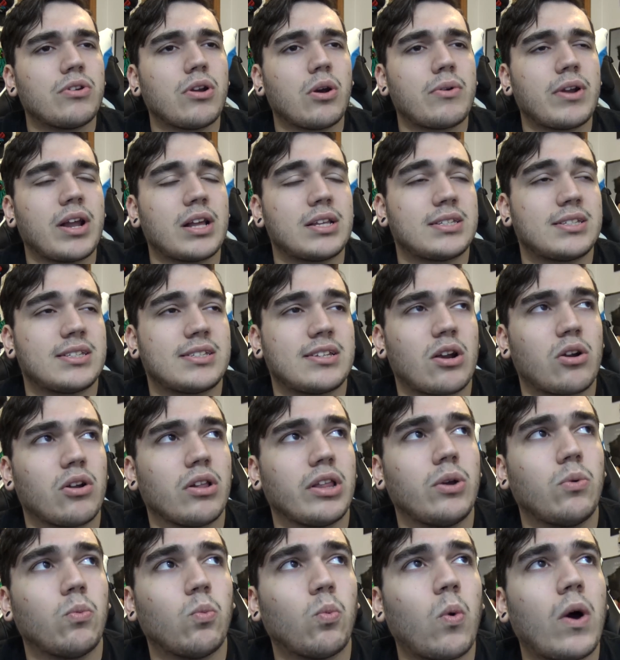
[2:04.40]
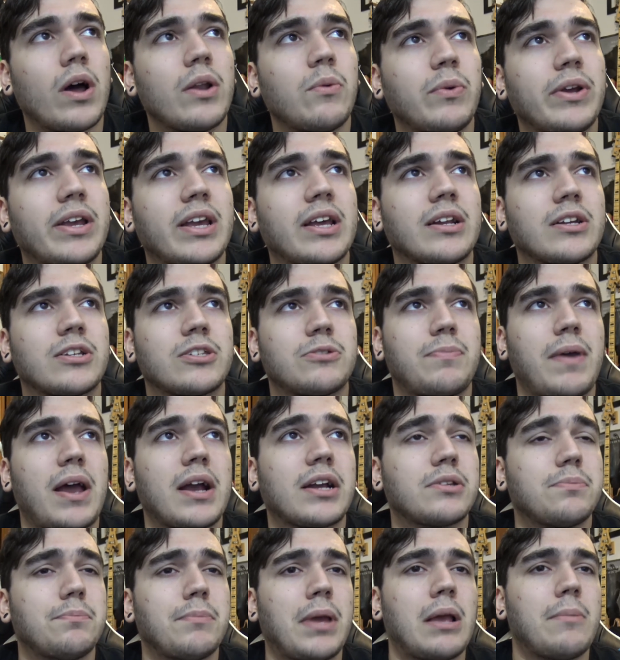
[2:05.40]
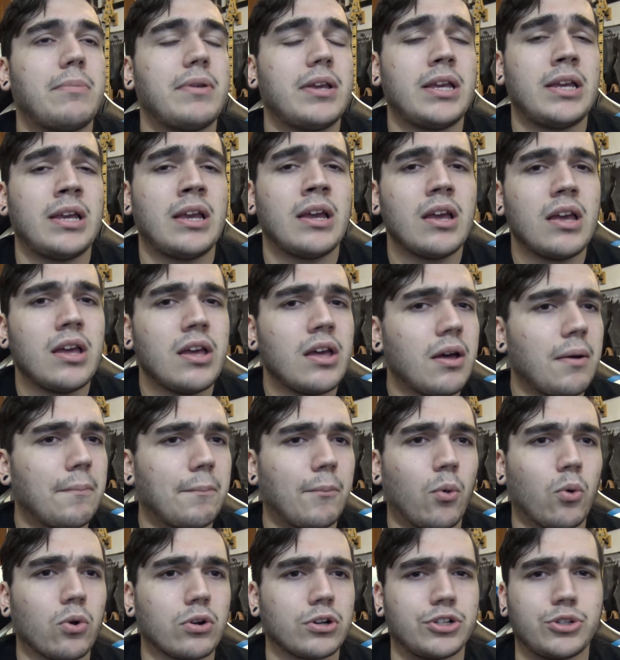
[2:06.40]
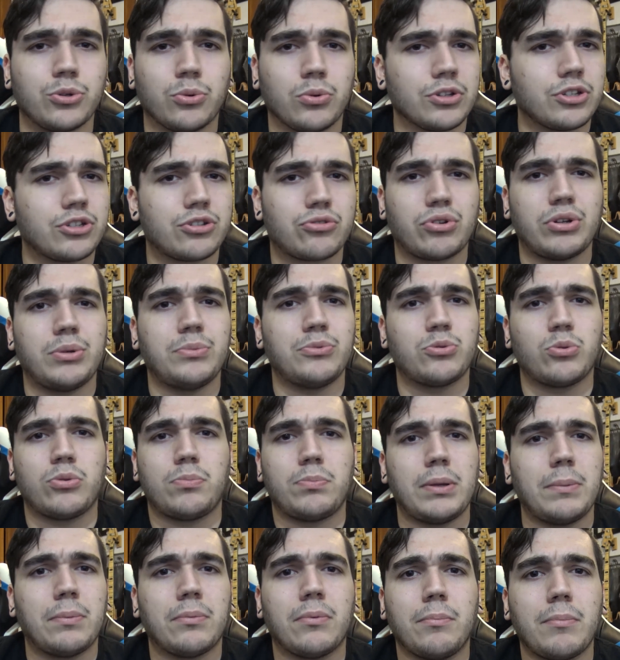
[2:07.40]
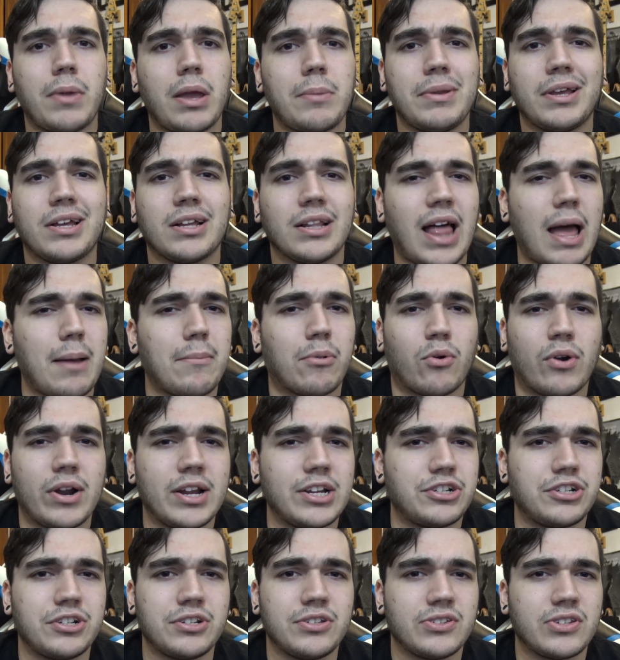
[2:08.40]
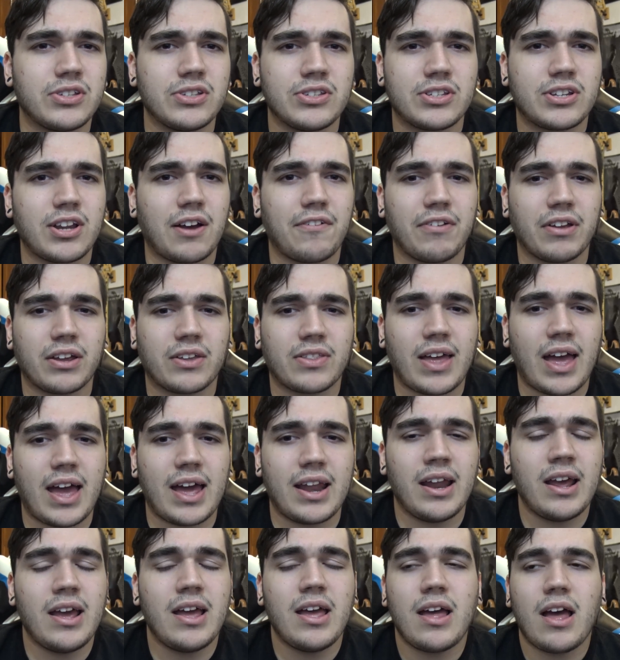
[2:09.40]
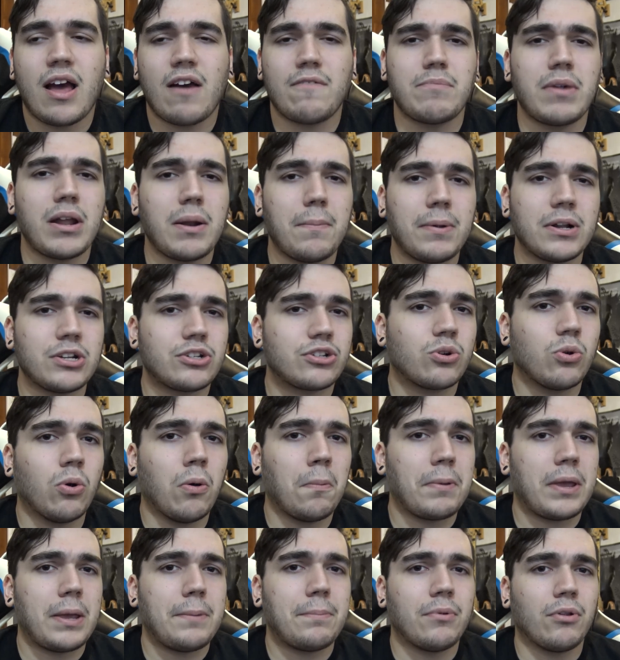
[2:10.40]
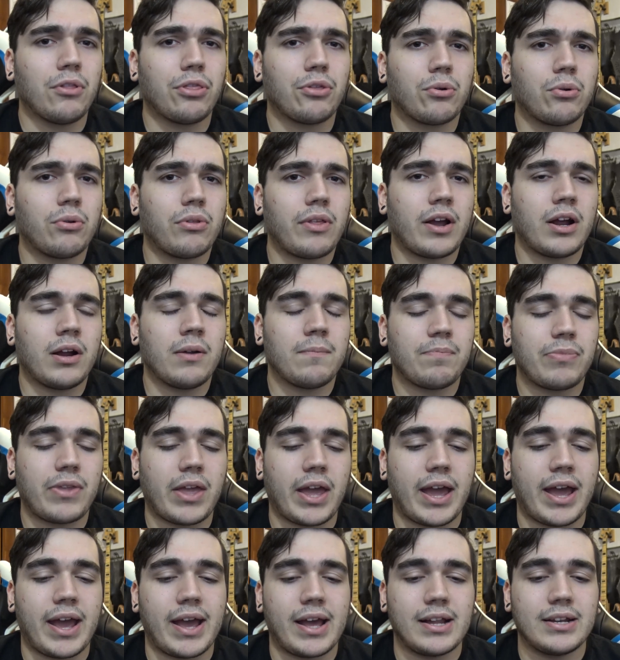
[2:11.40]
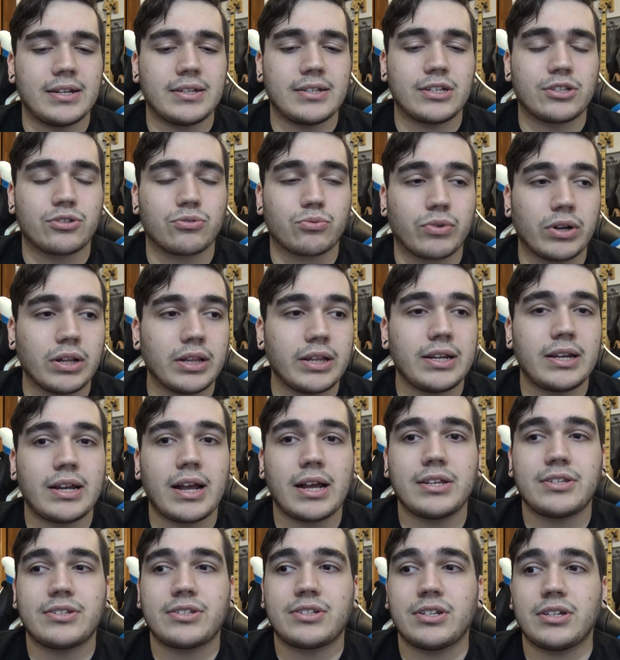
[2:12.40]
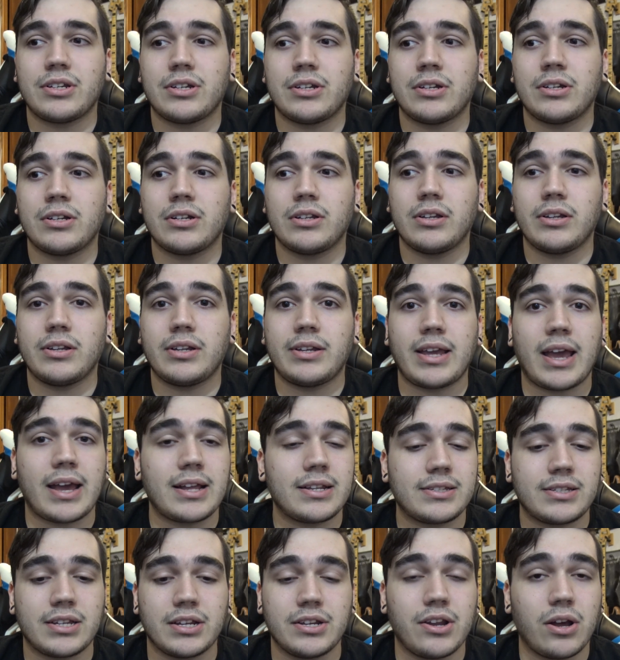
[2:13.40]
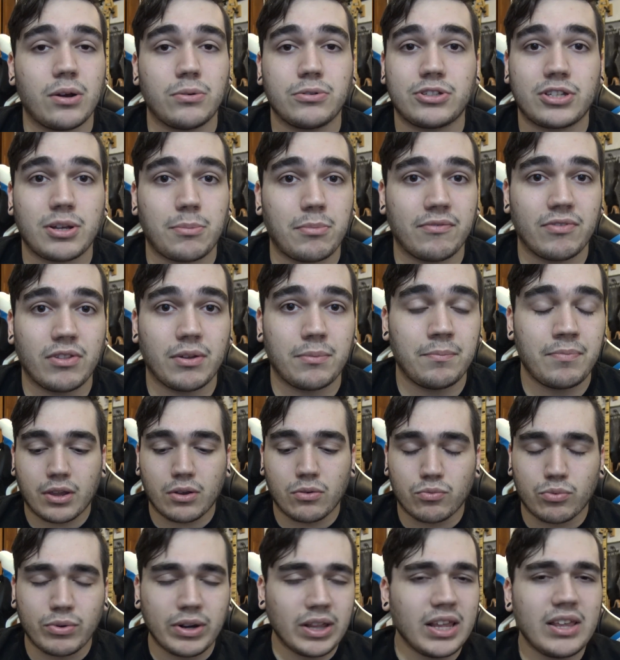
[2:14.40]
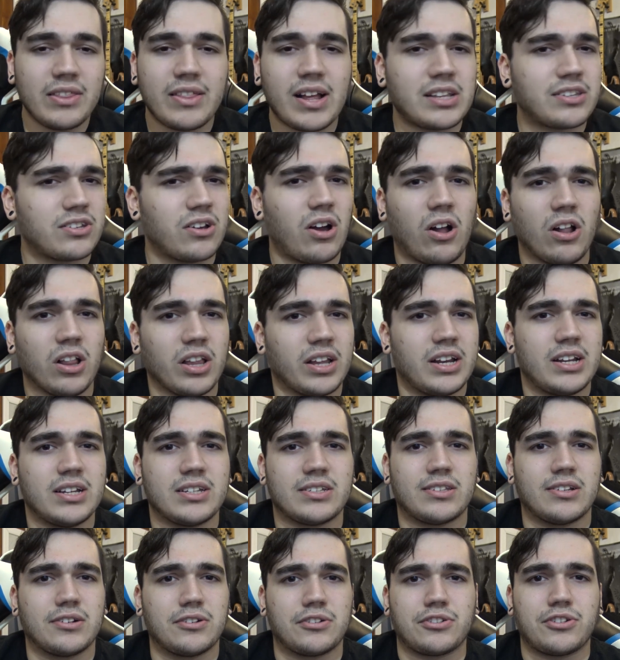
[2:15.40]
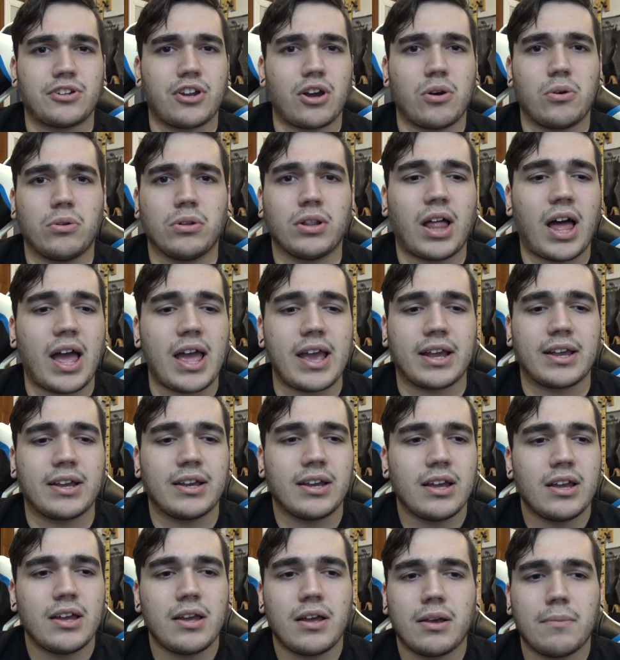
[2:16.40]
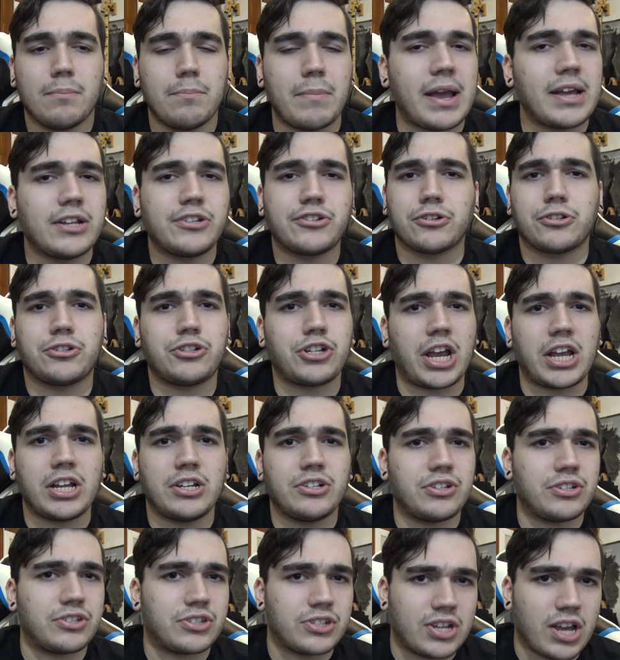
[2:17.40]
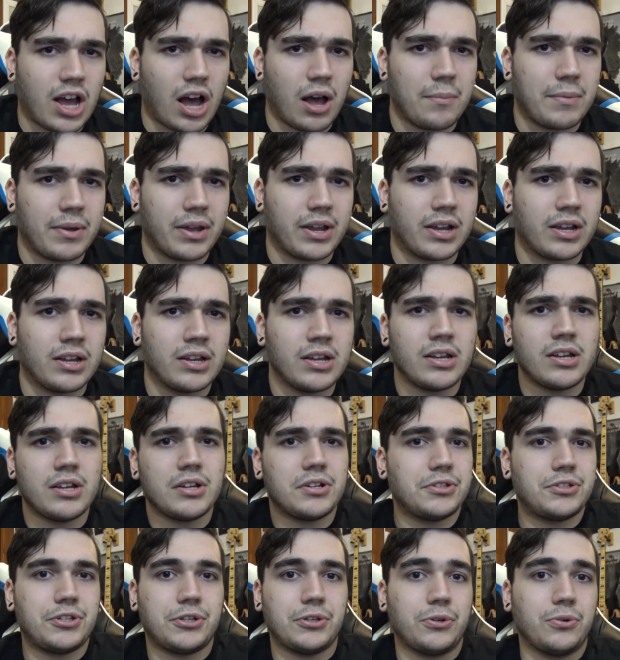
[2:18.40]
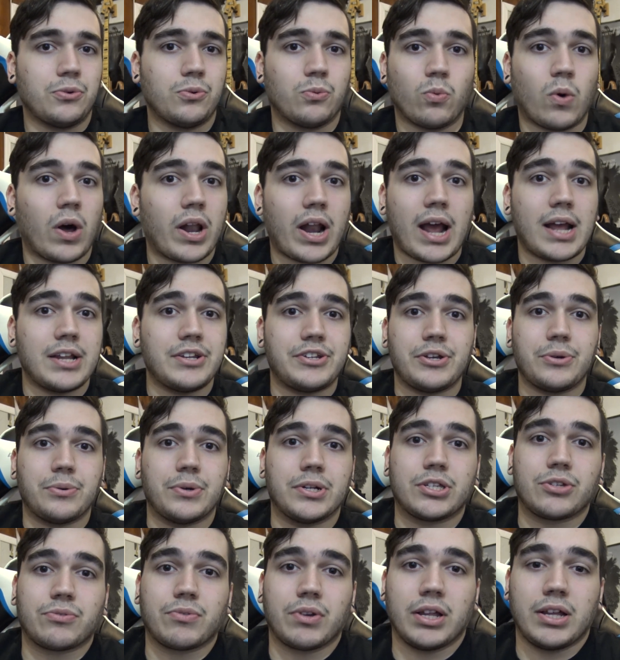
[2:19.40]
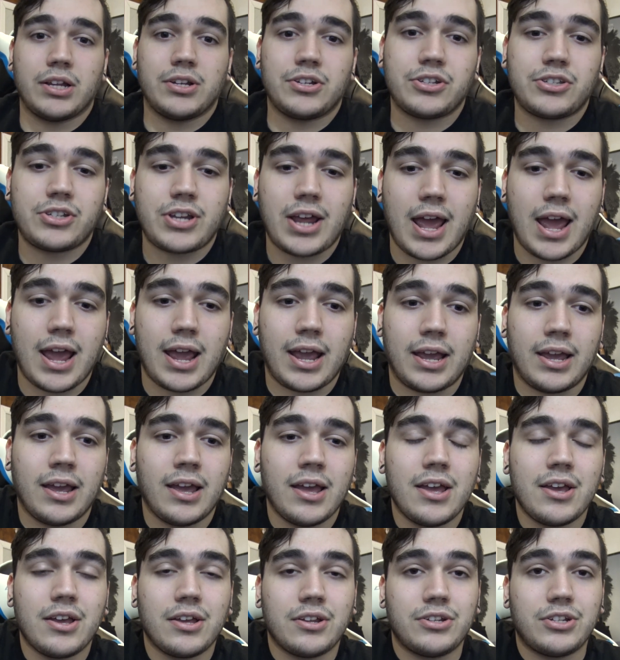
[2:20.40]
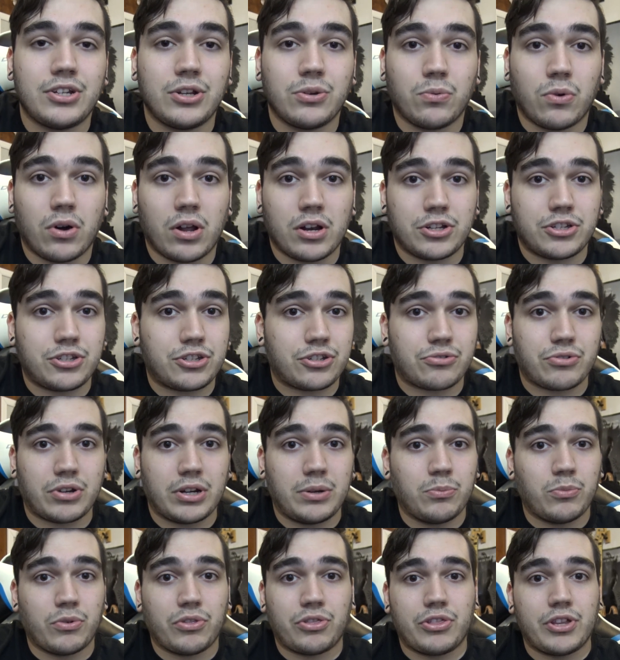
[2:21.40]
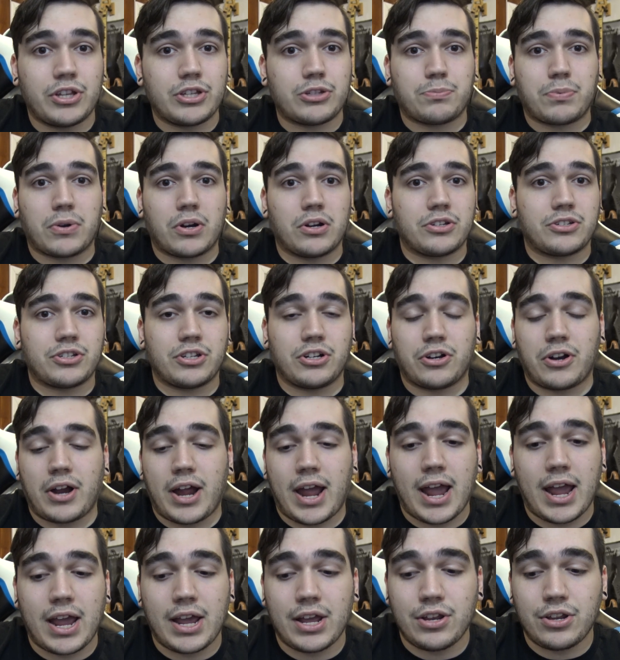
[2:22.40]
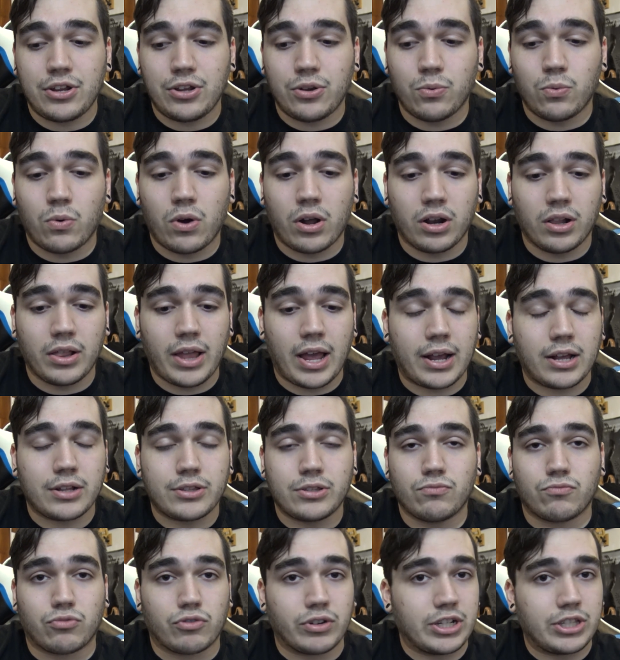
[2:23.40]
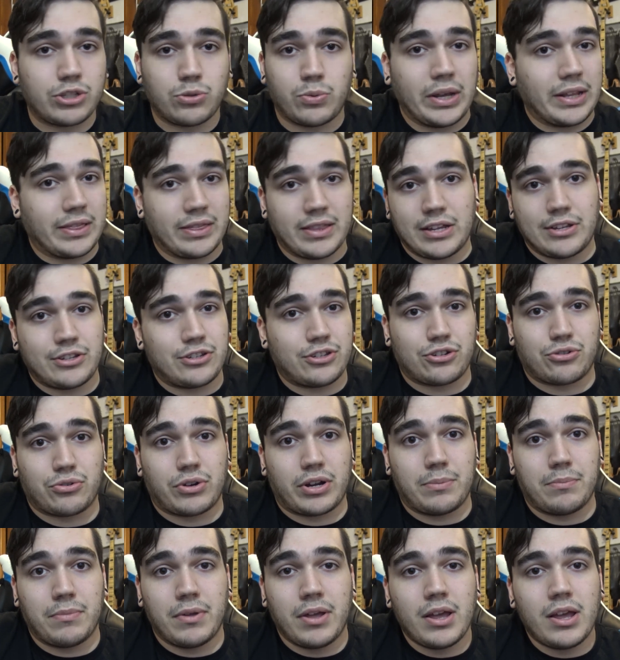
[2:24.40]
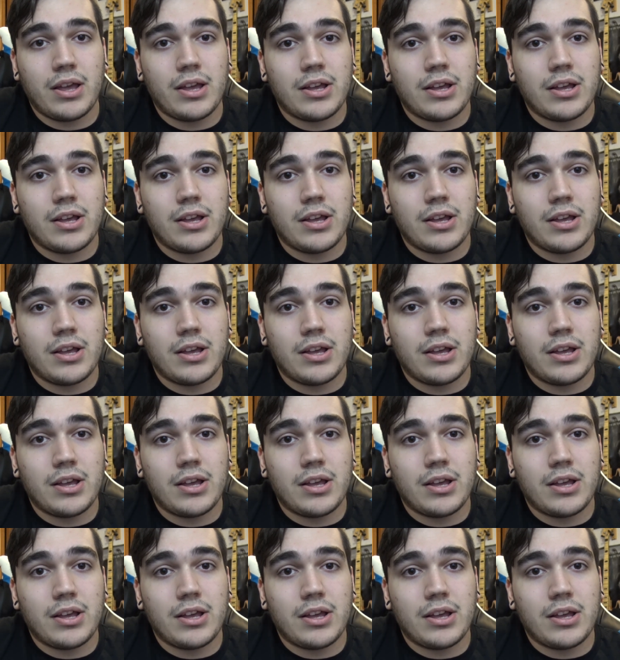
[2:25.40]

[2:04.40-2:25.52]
know necessarily what we can expect. Maybe more dual streams with people, maybe collaborations and stuff like that. I've met a bunch of cool people through there, and it's really nice to get to know some of them. Really, that's all it is. There's no, like, major changes coming to what I do. It's really just, hey, do you want to stream with this person? Or hey, do you want to like retweet this stream?